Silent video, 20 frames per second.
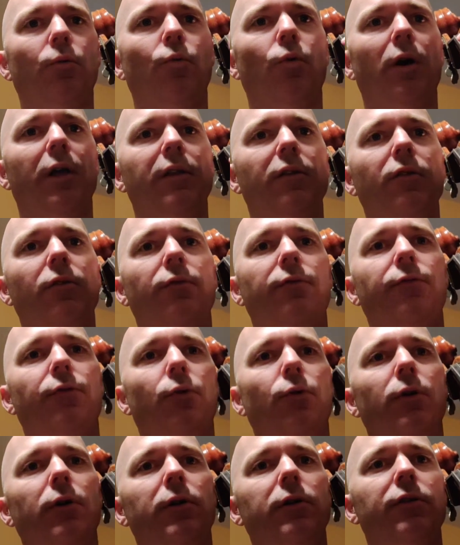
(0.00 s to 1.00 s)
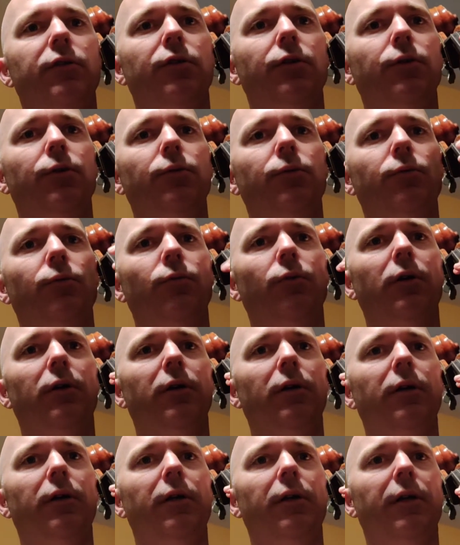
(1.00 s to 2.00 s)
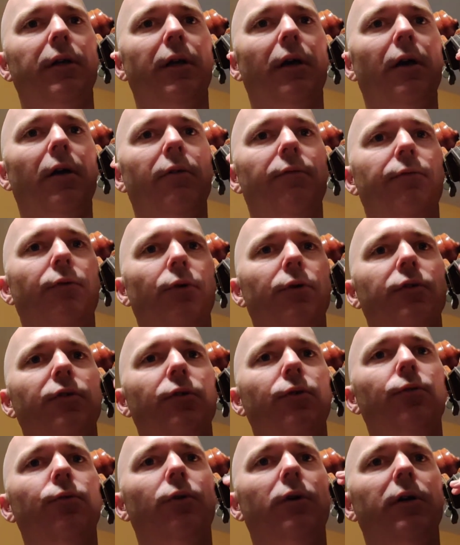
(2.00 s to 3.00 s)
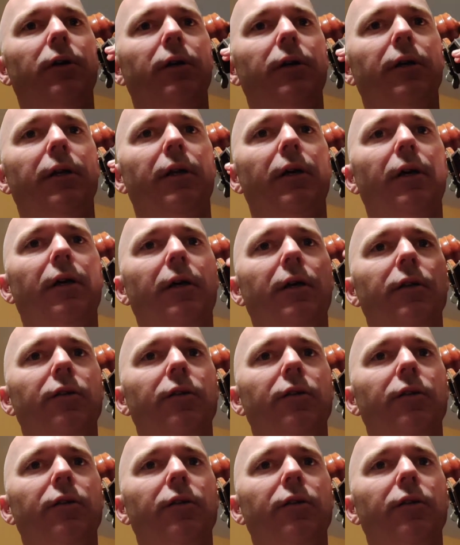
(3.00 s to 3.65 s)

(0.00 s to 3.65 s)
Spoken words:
1, 2, 4, 2, 1, 4, 2, 1,